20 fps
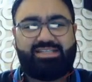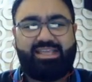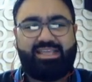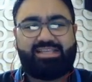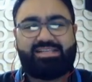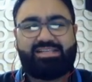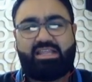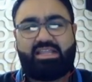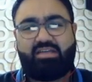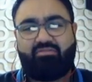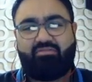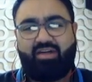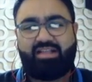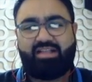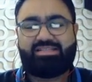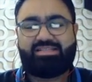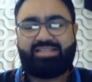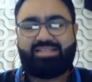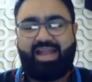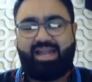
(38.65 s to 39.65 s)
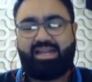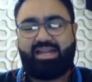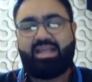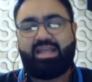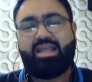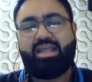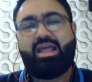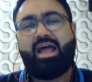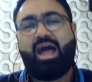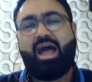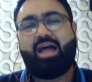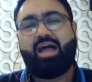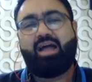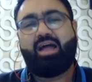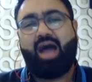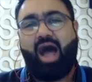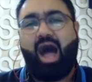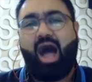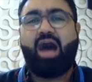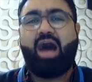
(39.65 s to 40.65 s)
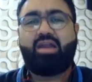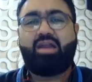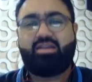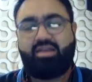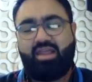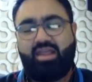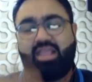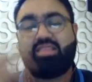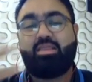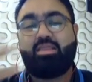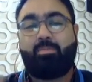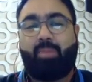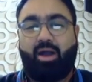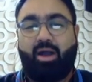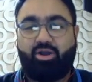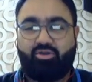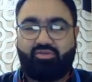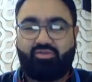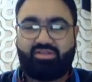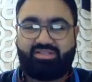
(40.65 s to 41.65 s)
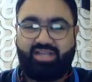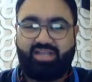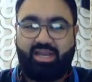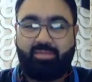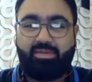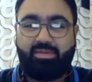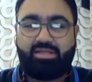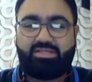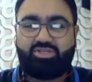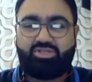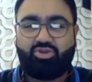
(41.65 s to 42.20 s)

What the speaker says: These are the ones that are in the part of the syllabus.